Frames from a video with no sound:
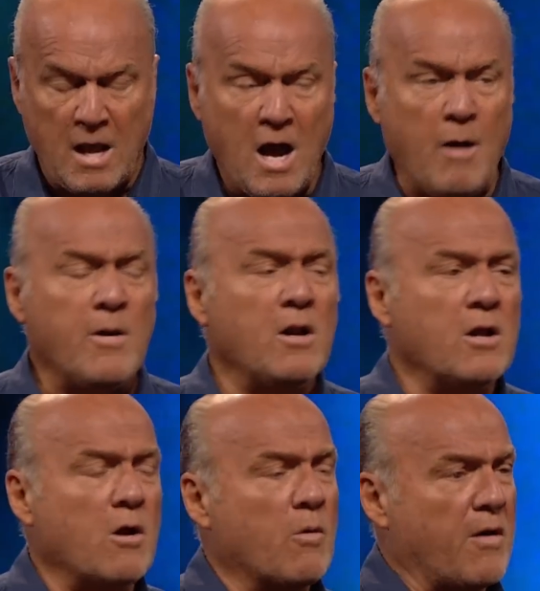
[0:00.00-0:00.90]
I want to
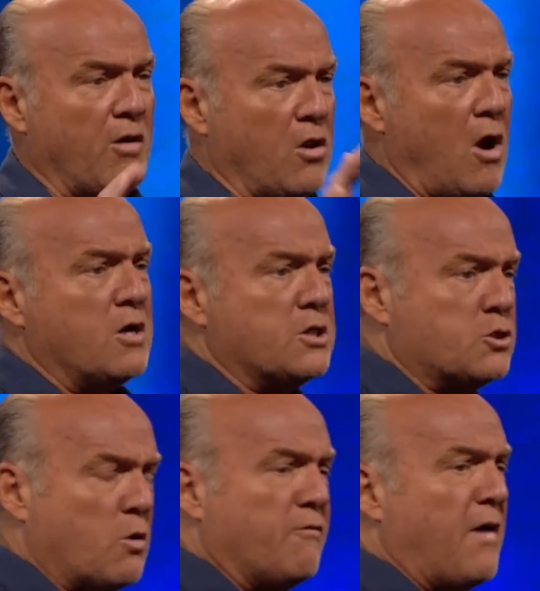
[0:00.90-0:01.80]
look at one of the
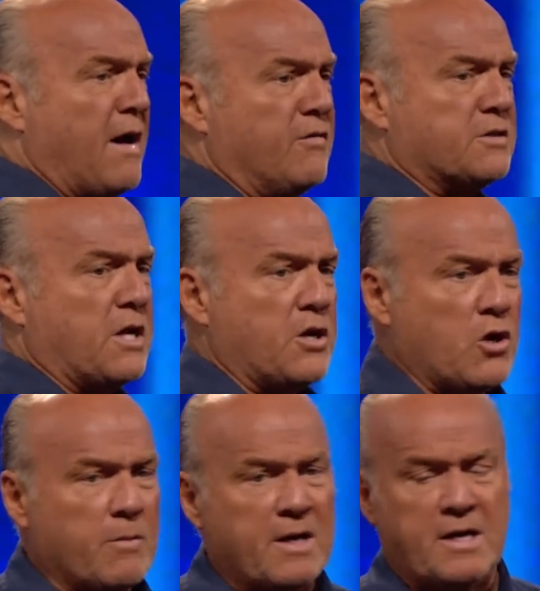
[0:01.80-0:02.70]
largest revivals in
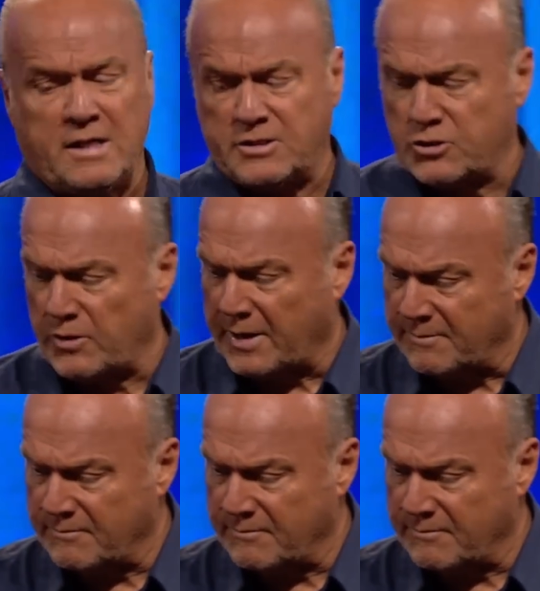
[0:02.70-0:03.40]
human history.